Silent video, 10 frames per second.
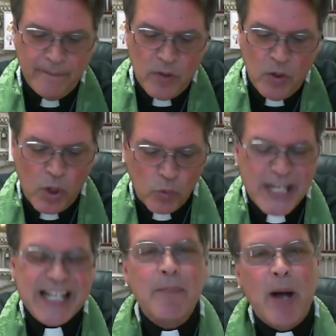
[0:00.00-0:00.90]
When
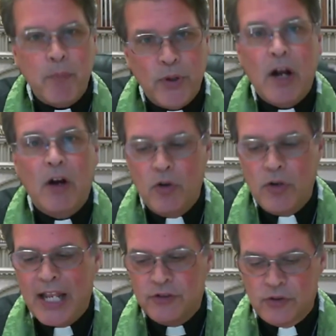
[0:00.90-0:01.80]
we come up with our own
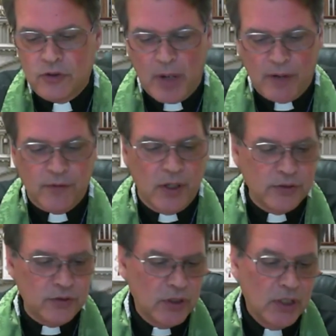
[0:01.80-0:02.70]
answers, my
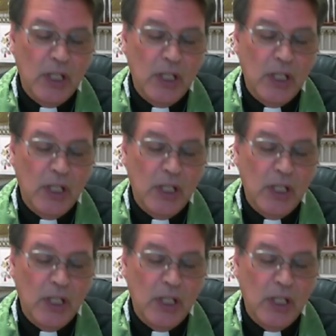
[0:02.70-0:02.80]
friends,